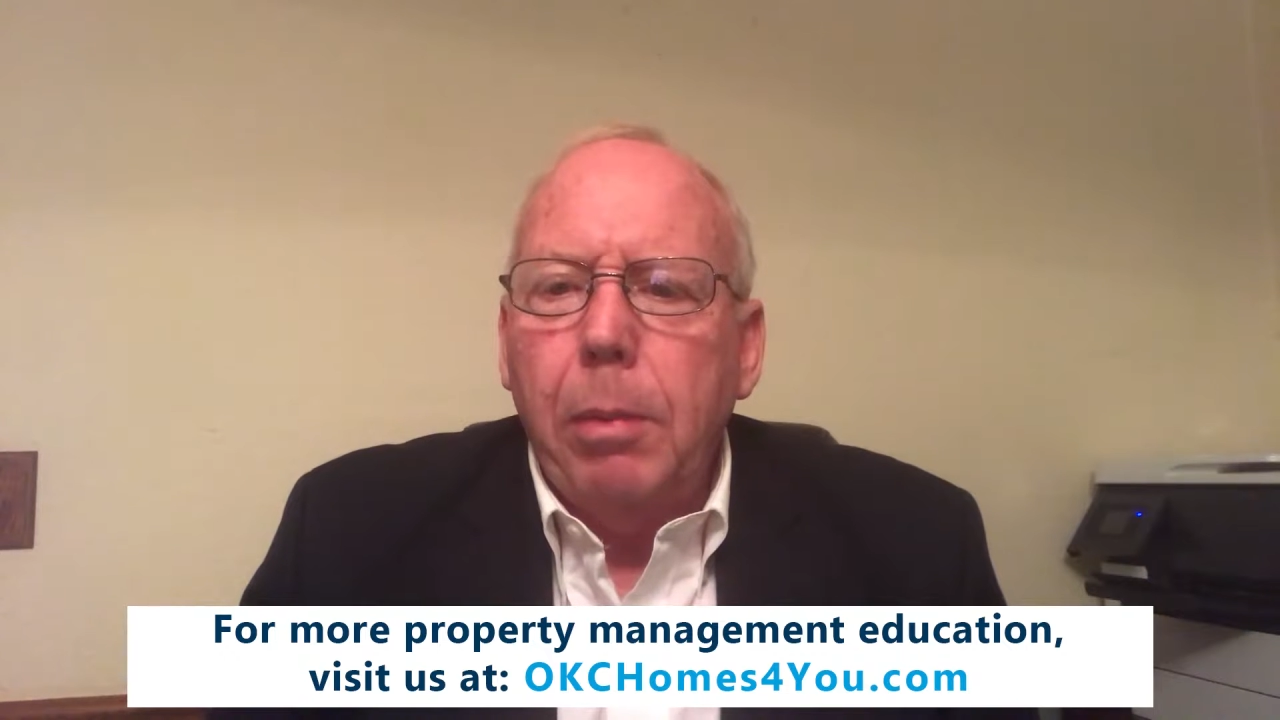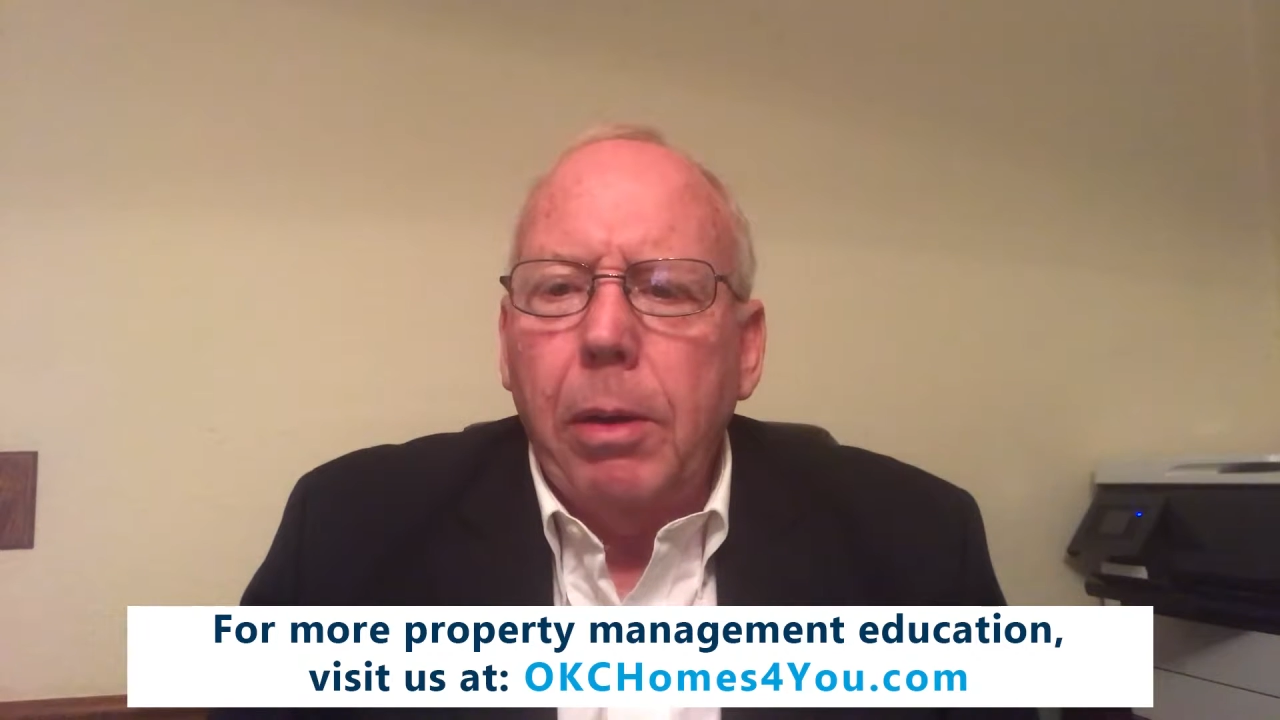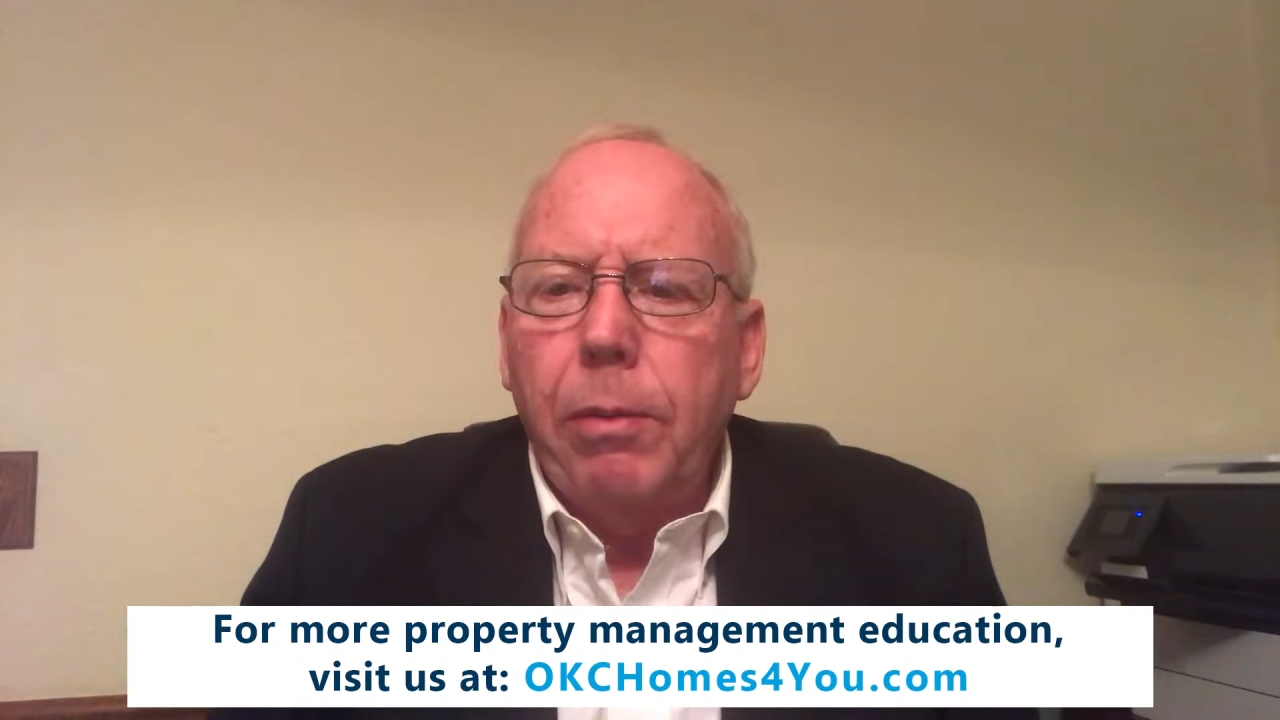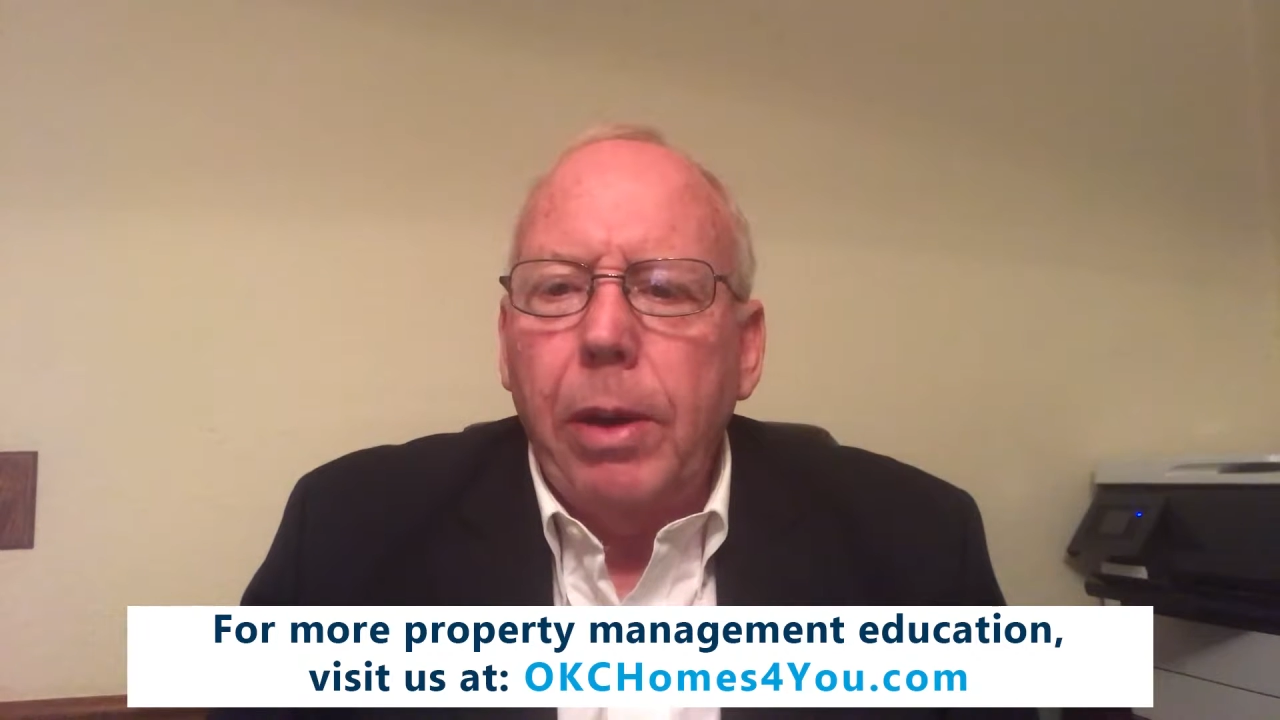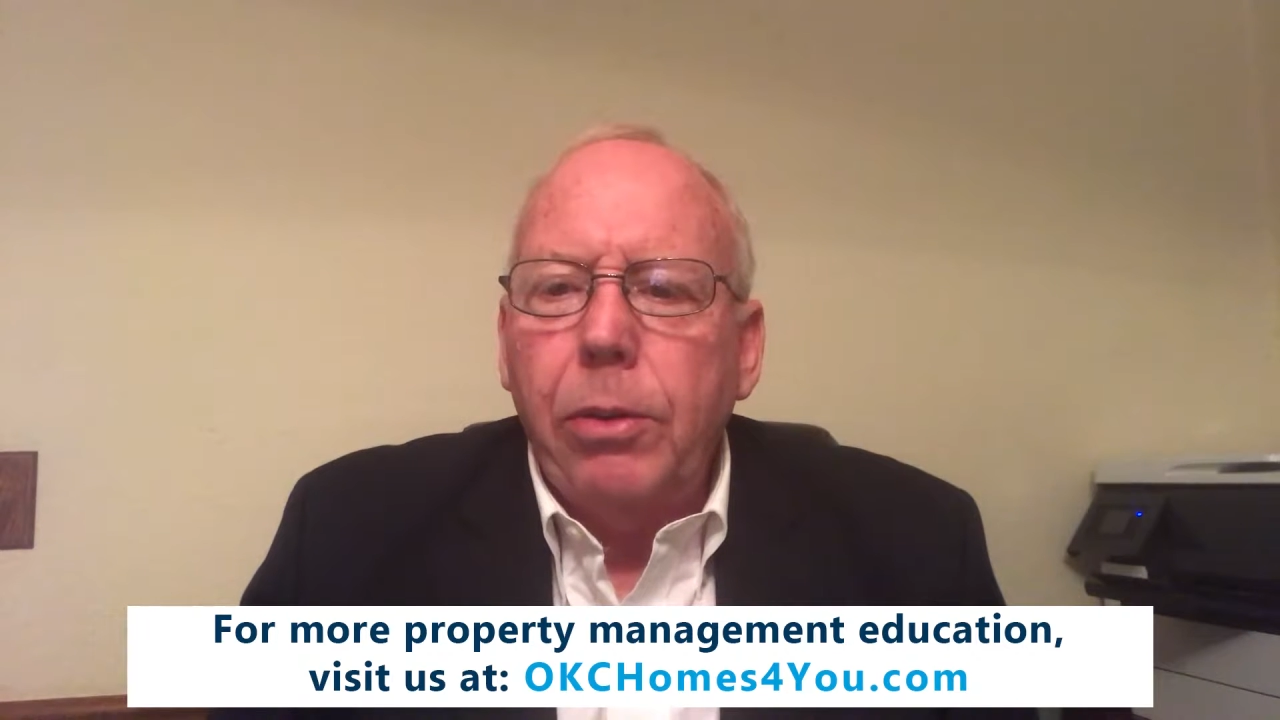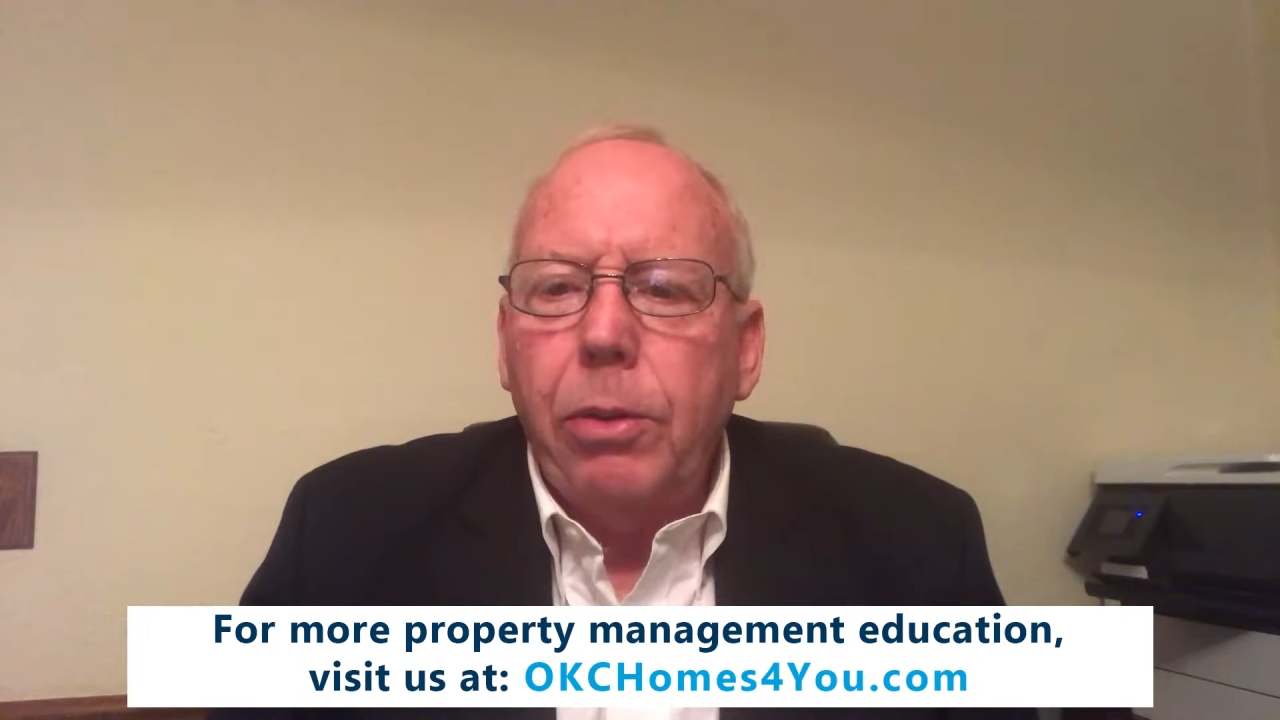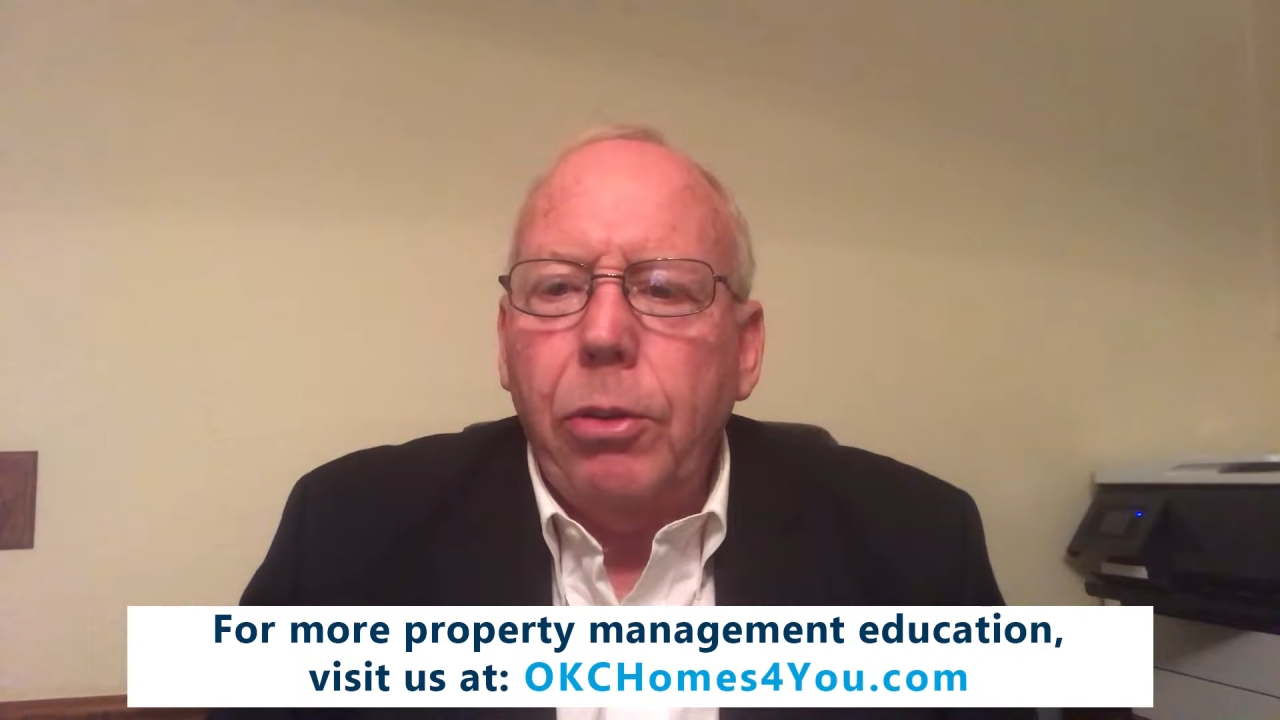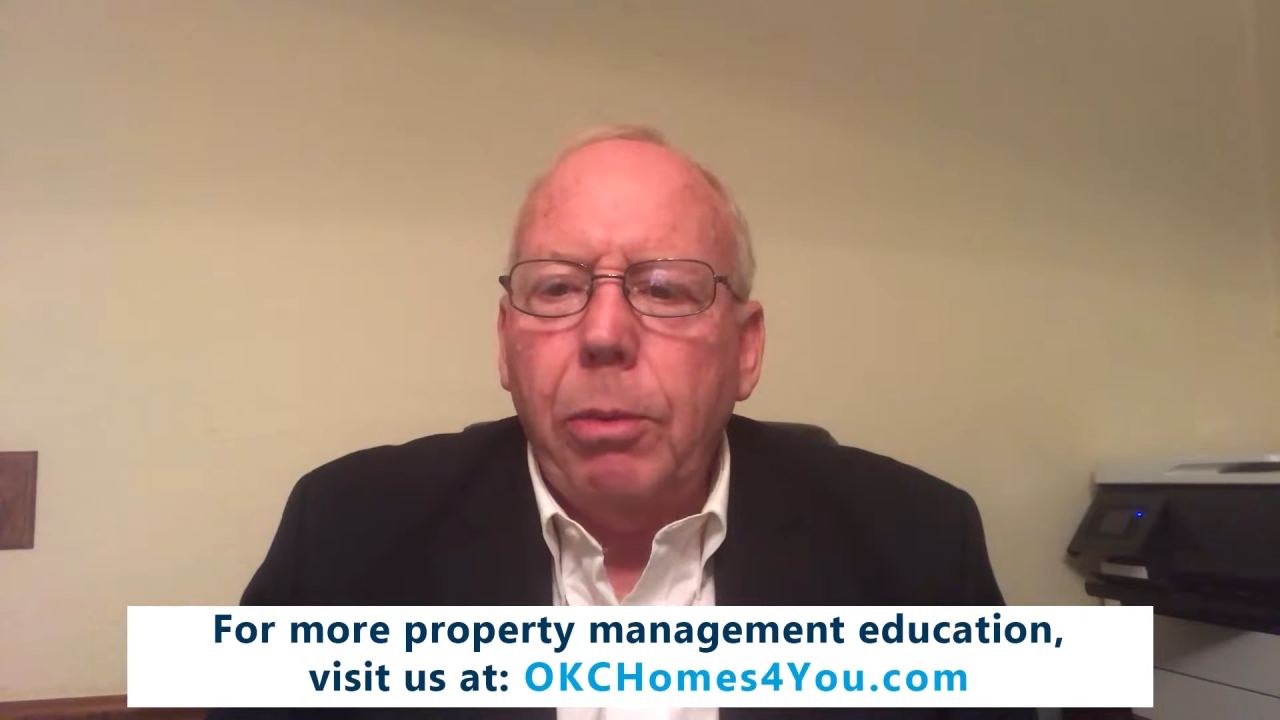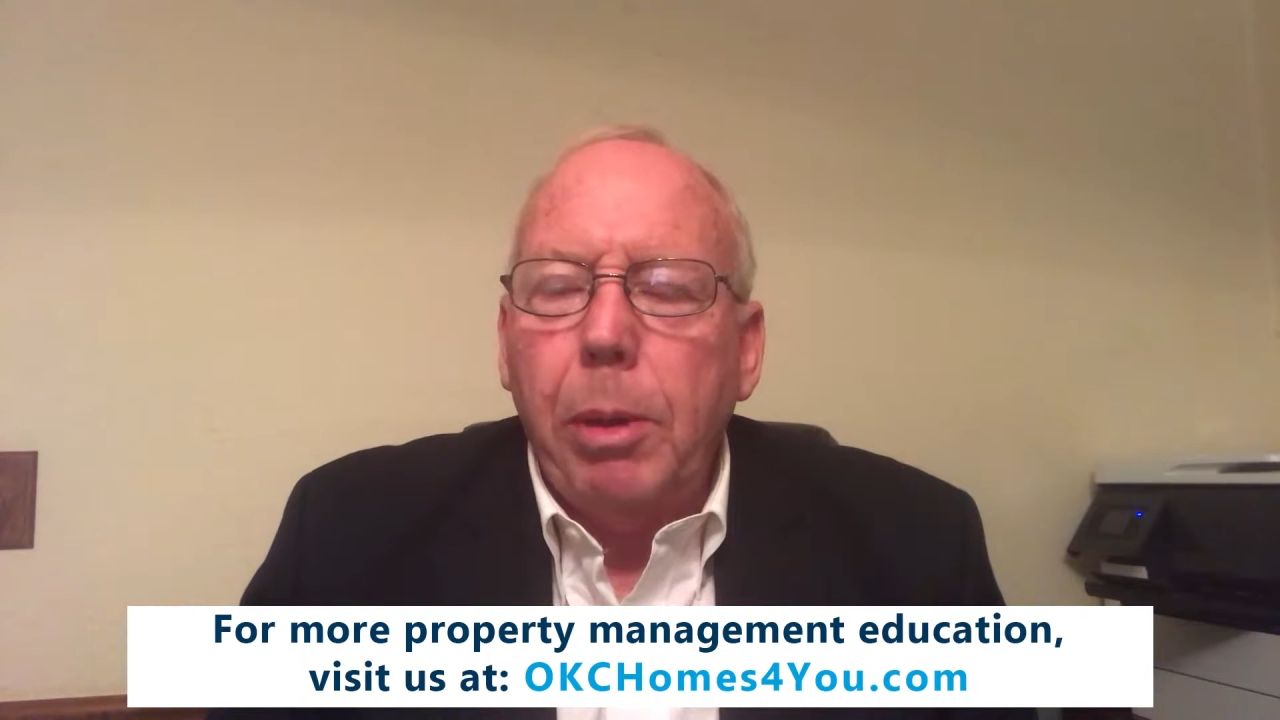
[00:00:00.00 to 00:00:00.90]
but investors should